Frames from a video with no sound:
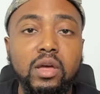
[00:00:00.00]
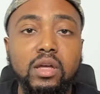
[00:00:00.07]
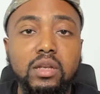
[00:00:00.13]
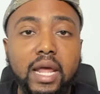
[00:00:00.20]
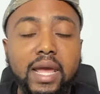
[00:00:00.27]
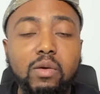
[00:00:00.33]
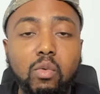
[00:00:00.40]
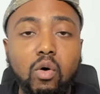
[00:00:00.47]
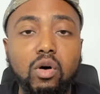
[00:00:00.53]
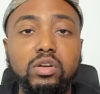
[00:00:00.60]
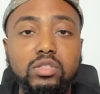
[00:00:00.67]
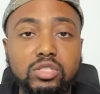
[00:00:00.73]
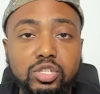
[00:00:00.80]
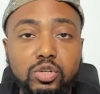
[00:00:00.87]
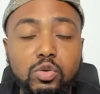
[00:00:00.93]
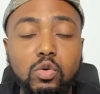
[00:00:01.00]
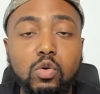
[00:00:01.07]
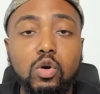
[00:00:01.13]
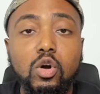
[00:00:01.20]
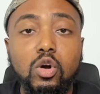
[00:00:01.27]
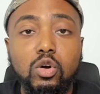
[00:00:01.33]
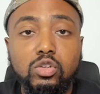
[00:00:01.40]
They want to
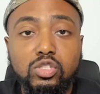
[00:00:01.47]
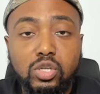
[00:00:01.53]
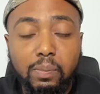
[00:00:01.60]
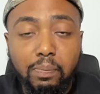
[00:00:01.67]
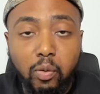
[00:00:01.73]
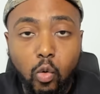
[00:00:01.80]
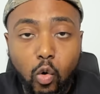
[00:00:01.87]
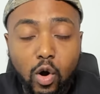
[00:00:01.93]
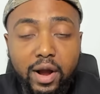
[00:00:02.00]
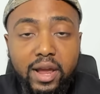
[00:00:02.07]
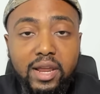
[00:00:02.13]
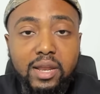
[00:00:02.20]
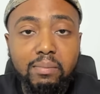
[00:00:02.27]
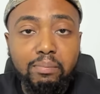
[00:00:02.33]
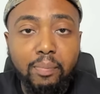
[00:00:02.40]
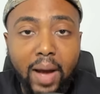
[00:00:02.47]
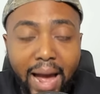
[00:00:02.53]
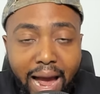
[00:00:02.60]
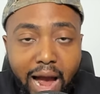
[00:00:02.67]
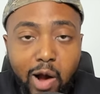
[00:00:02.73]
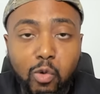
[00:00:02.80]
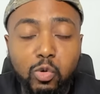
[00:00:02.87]
support and
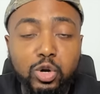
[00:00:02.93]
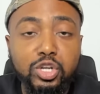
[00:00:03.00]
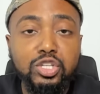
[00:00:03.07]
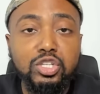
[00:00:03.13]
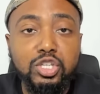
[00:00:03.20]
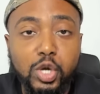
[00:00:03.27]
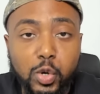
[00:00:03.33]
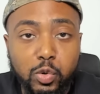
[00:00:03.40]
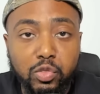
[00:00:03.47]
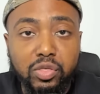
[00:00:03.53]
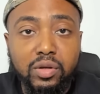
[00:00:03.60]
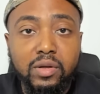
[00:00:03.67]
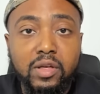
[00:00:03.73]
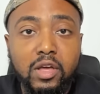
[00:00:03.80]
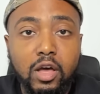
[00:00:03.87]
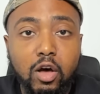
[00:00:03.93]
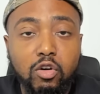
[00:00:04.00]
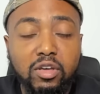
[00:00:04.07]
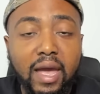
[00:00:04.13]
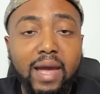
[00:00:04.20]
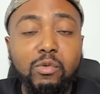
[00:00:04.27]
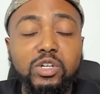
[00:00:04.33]
empower youth,
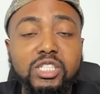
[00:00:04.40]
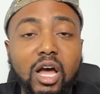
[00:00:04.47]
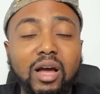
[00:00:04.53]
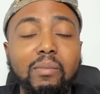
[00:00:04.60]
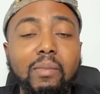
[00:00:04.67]
Okay, we're talking